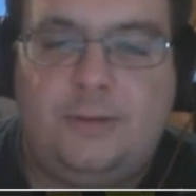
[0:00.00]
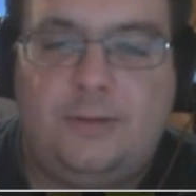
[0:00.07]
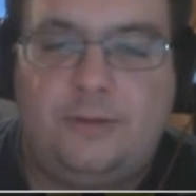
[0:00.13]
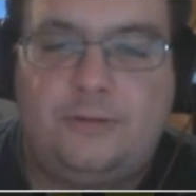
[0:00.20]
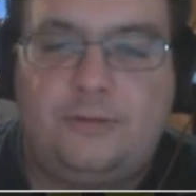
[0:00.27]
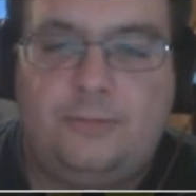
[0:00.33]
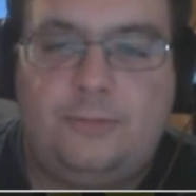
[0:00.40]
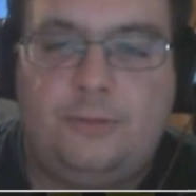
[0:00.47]

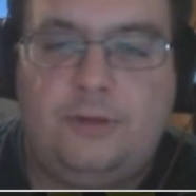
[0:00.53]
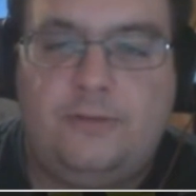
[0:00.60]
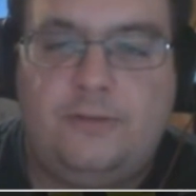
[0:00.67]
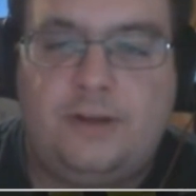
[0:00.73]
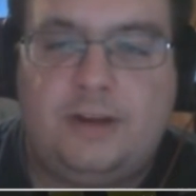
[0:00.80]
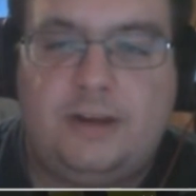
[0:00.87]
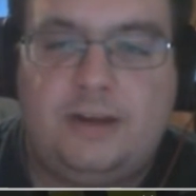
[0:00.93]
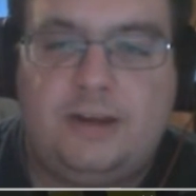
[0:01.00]
And that was
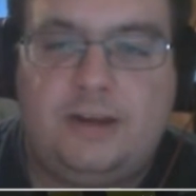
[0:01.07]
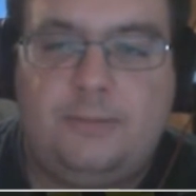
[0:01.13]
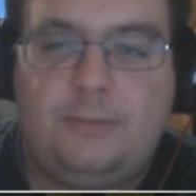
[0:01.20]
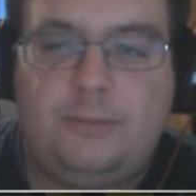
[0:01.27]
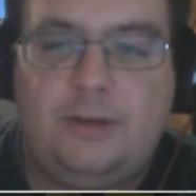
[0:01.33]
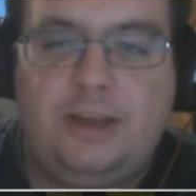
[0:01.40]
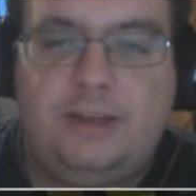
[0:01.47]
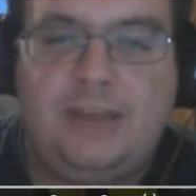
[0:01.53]

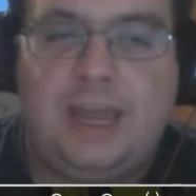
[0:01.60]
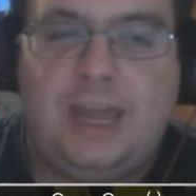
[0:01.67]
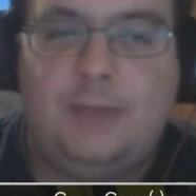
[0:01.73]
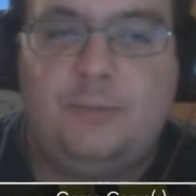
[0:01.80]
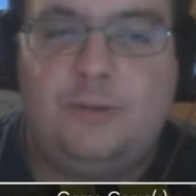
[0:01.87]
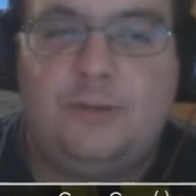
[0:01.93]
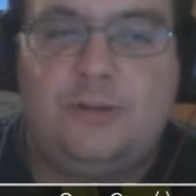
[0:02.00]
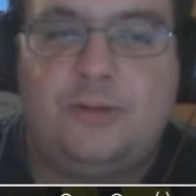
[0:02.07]
pretty
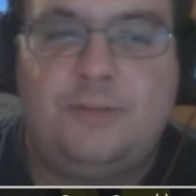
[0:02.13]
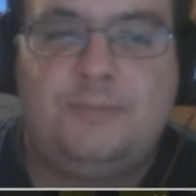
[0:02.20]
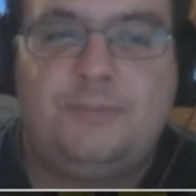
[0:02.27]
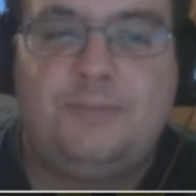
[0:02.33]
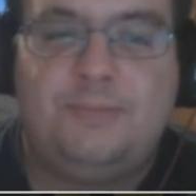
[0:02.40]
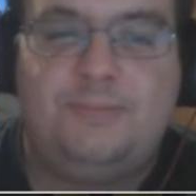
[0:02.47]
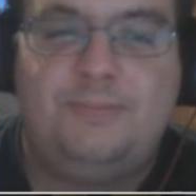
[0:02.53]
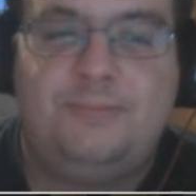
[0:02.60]
damn
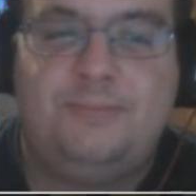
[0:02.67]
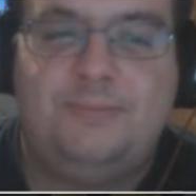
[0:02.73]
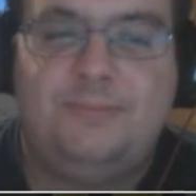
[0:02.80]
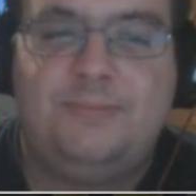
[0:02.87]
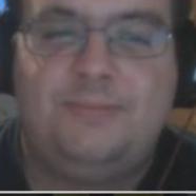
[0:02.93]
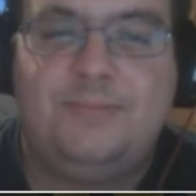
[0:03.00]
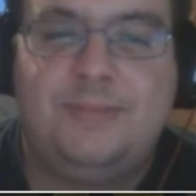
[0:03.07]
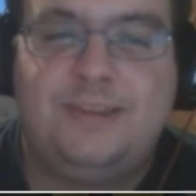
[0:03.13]

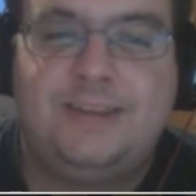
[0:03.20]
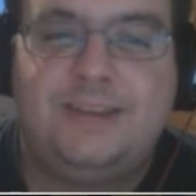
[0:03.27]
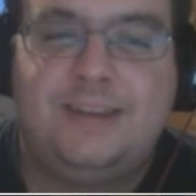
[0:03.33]
good.